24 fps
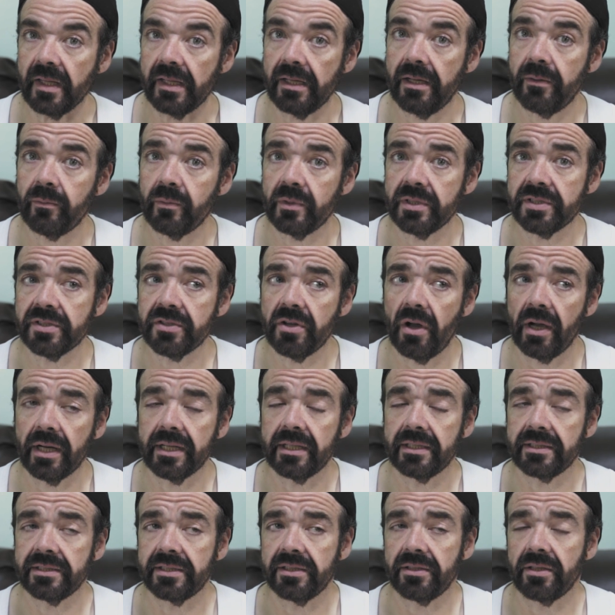and was
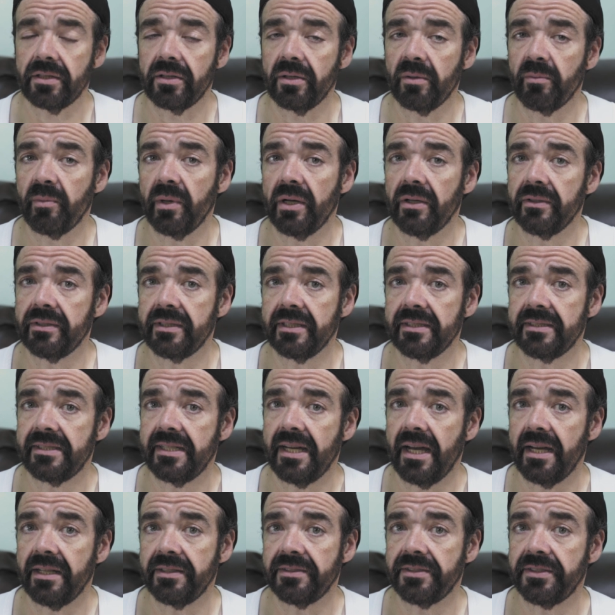talking to her about the
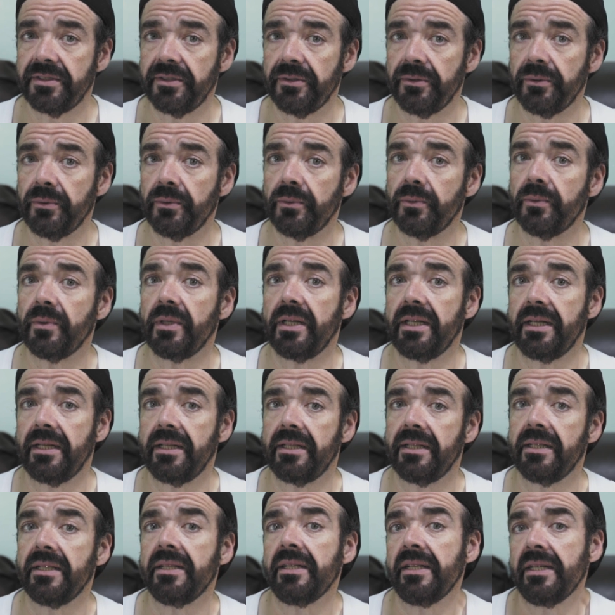tattoo
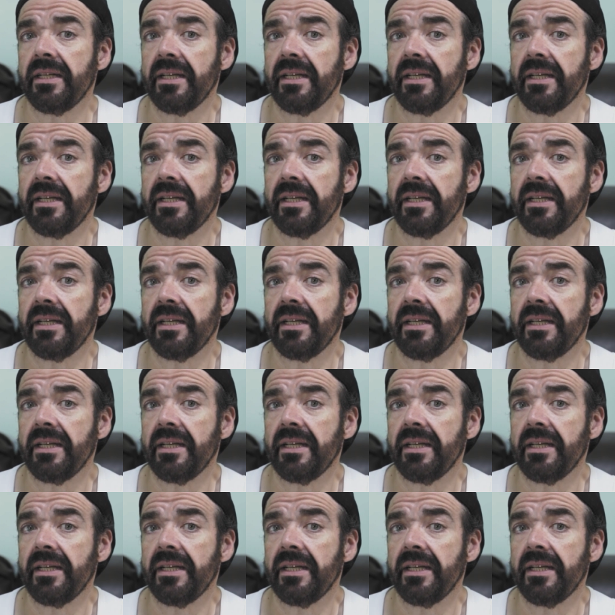and